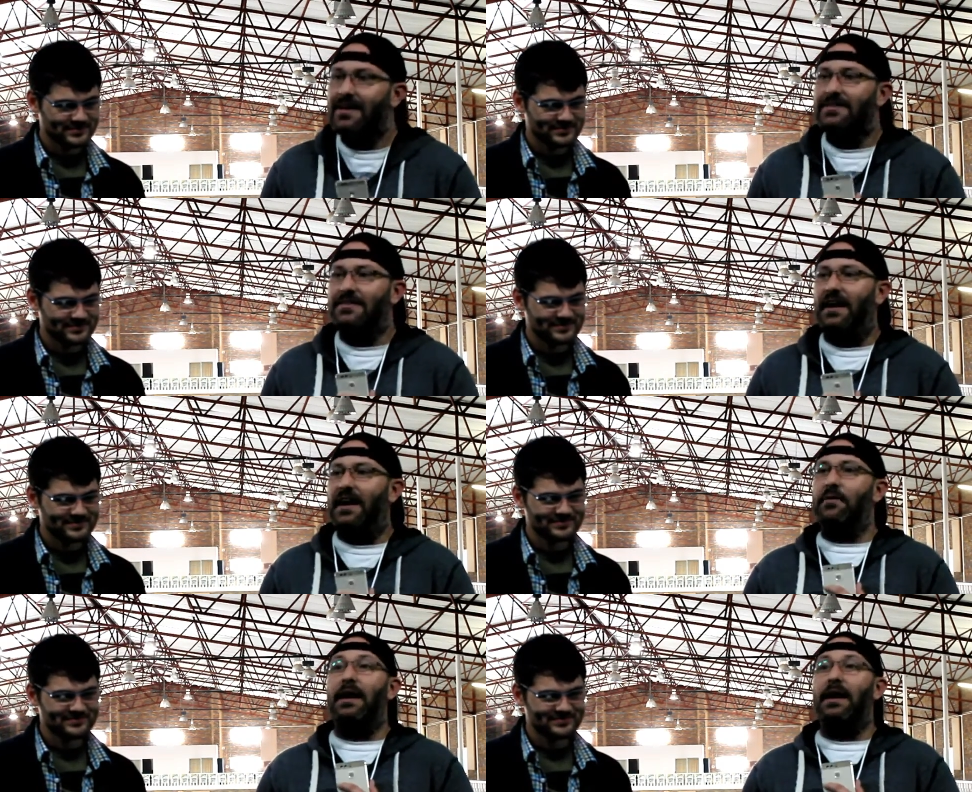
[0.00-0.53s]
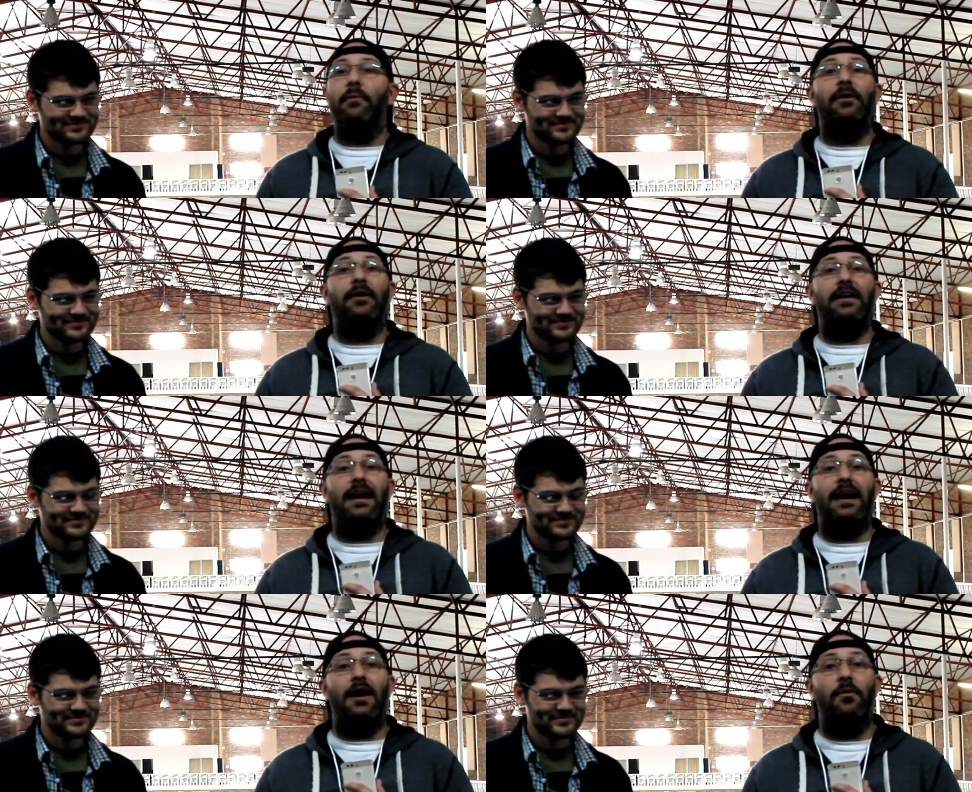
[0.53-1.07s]
Speaker 1: So anyway, we're
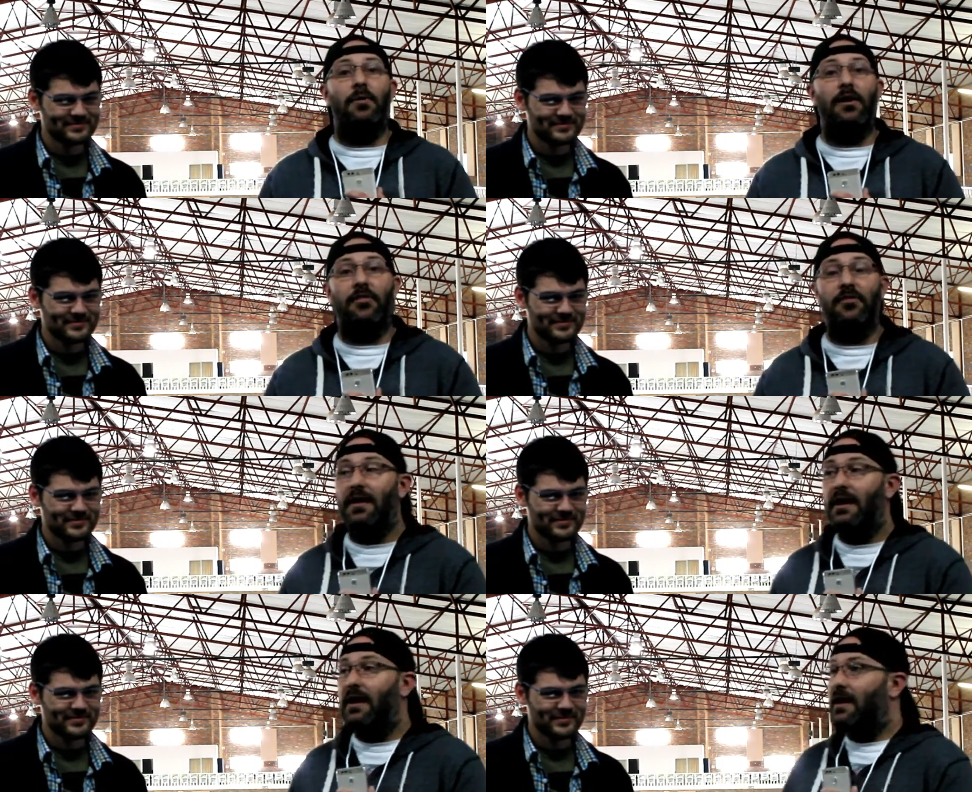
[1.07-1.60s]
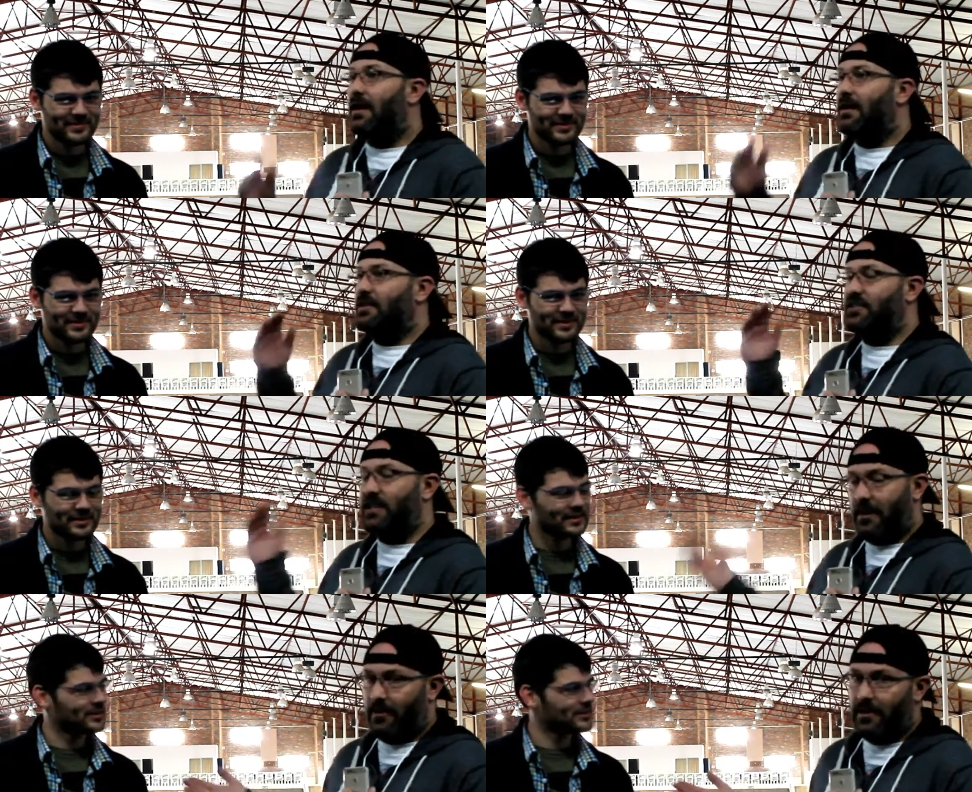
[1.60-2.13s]
here with
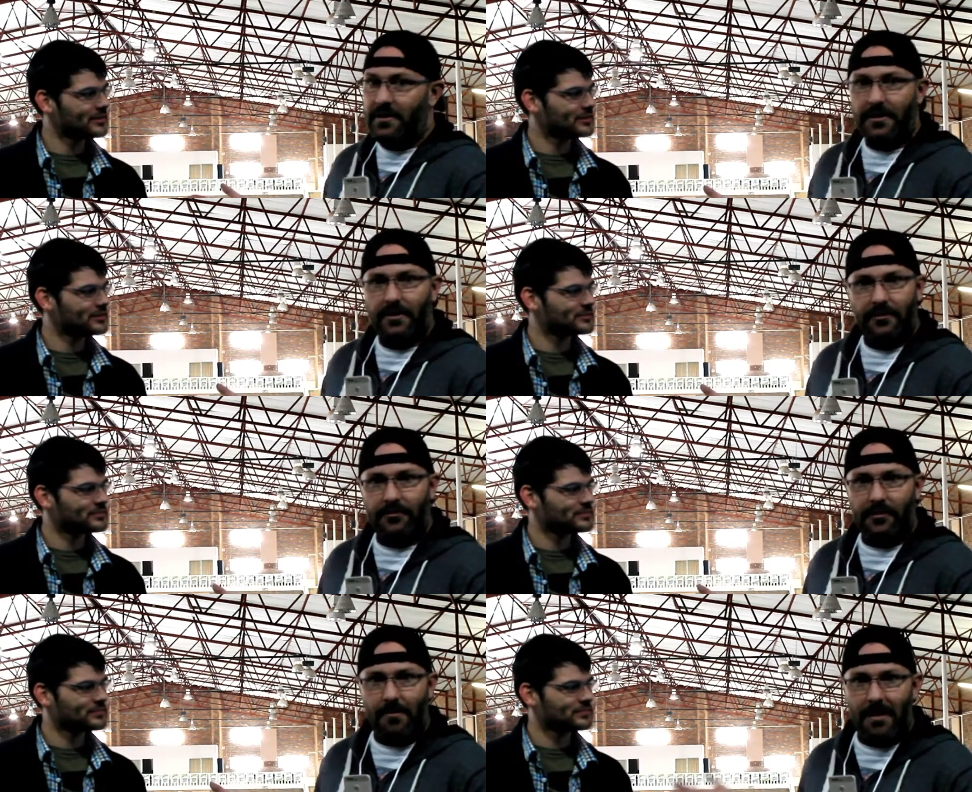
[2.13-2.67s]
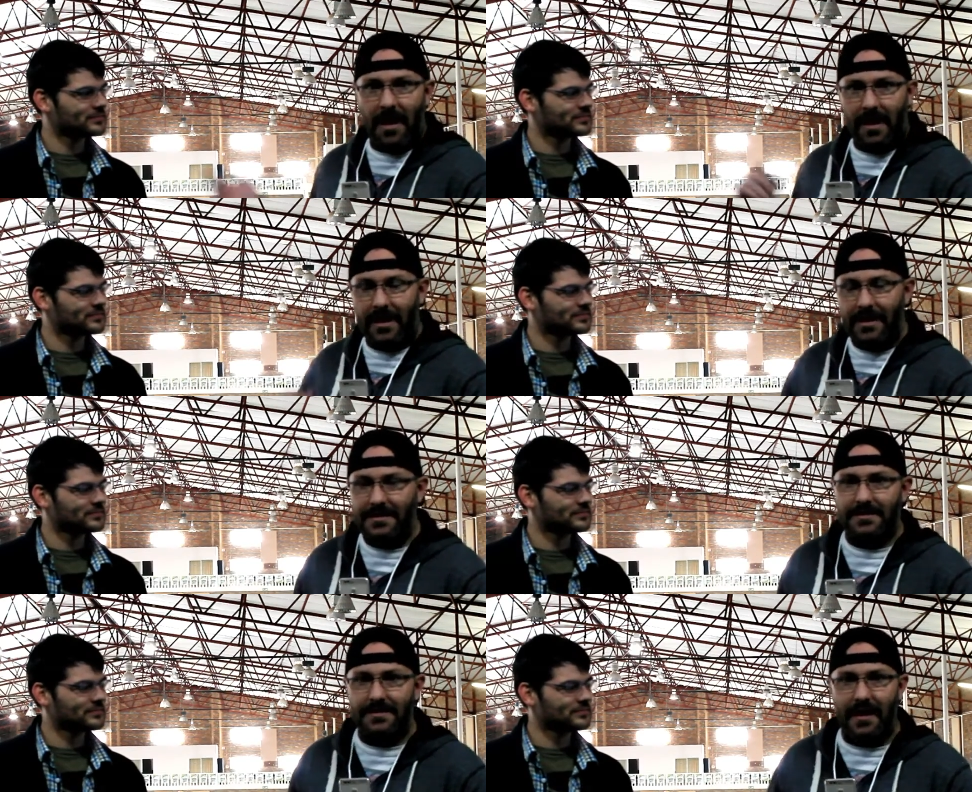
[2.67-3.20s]
Jared from
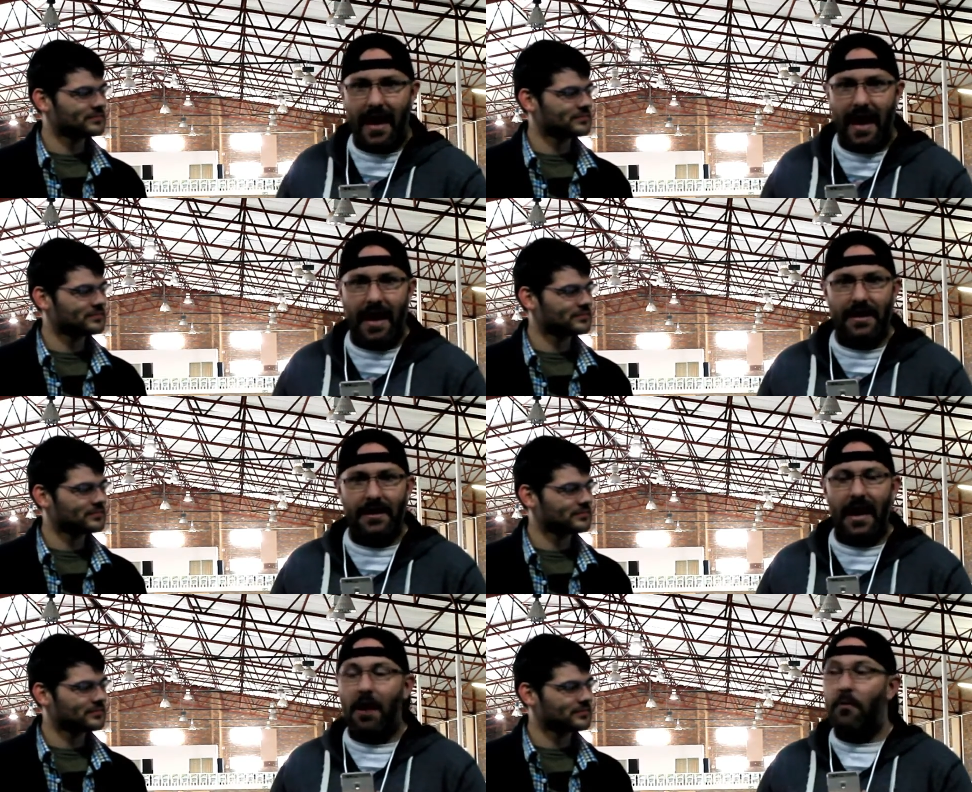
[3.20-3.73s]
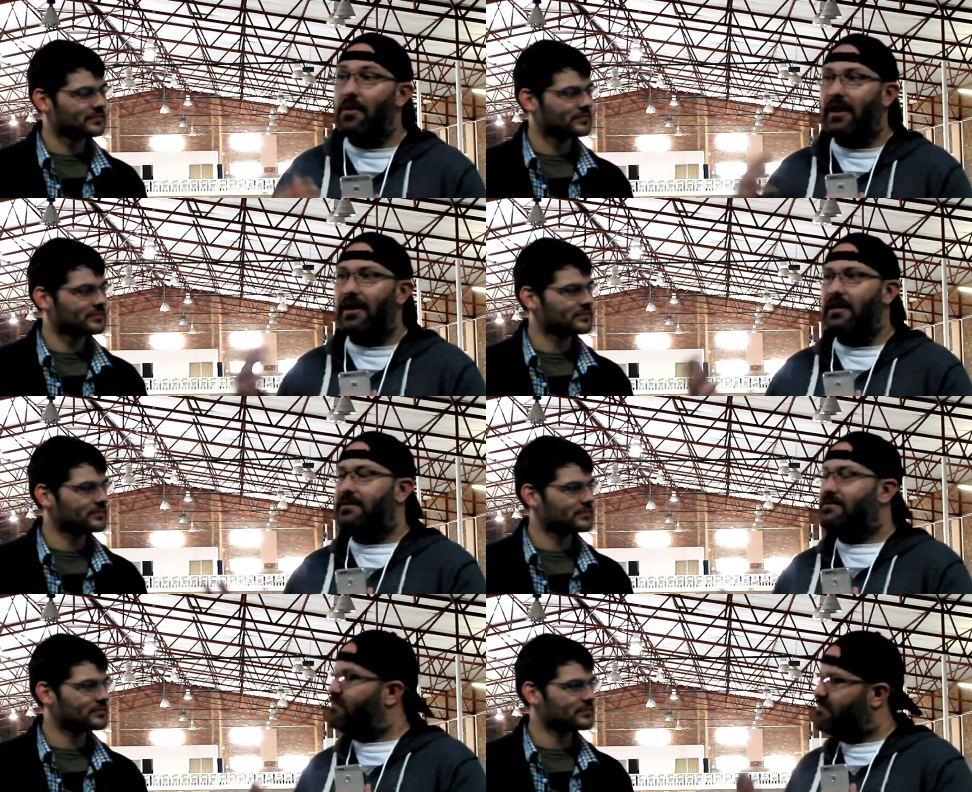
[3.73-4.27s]
LANX, and we're going to